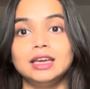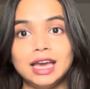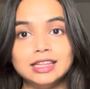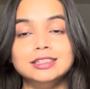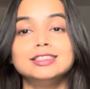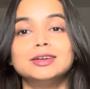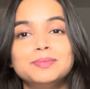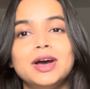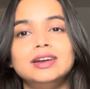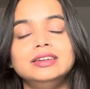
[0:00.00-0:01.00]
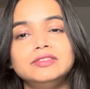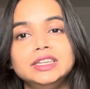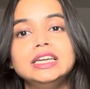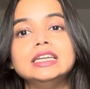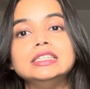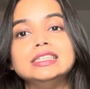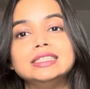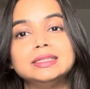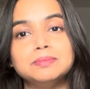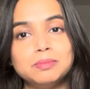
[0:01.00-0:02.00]
Hence, comparatively, it
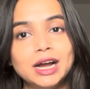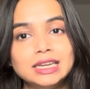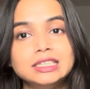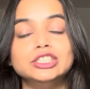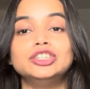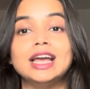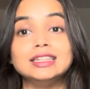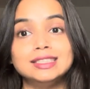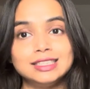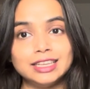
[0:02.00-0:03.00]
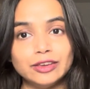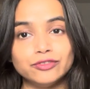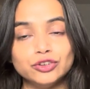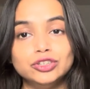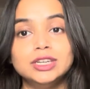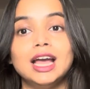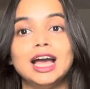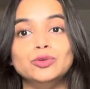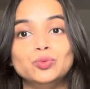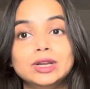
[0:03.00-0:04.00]
is milder and safer
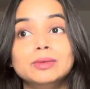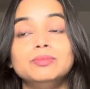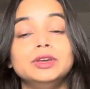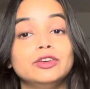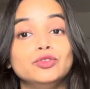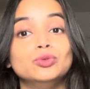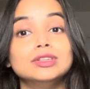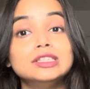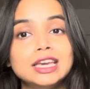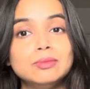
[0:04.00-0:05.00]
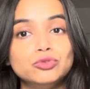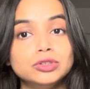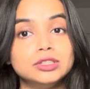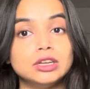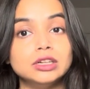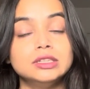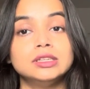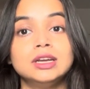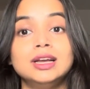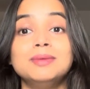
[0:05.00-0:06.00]
and will give you the same results
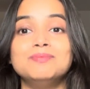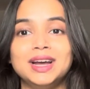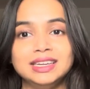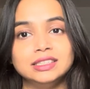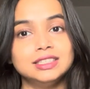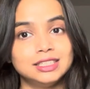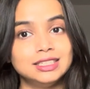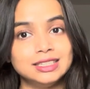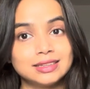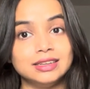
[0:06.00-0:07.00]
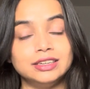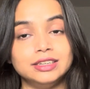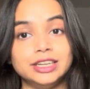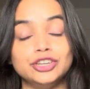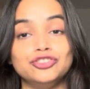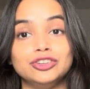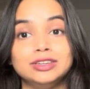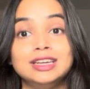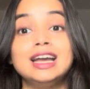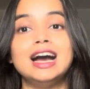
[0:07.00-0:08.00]
minus the skin
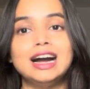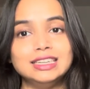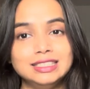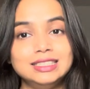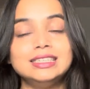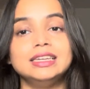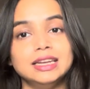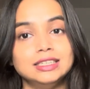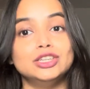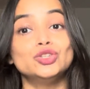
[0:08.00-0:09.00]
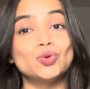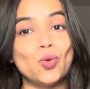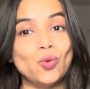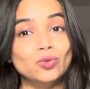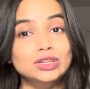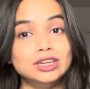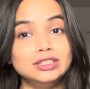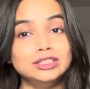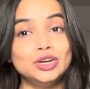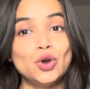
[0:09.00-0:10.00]
irritation until it is
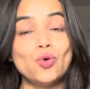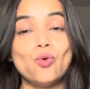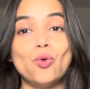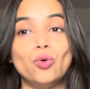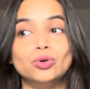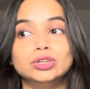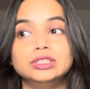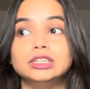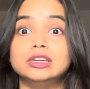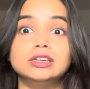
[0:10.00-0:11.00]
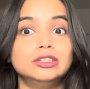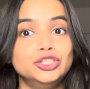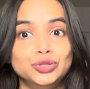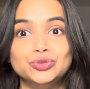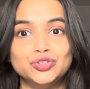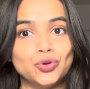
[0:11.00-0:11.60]
overdone or used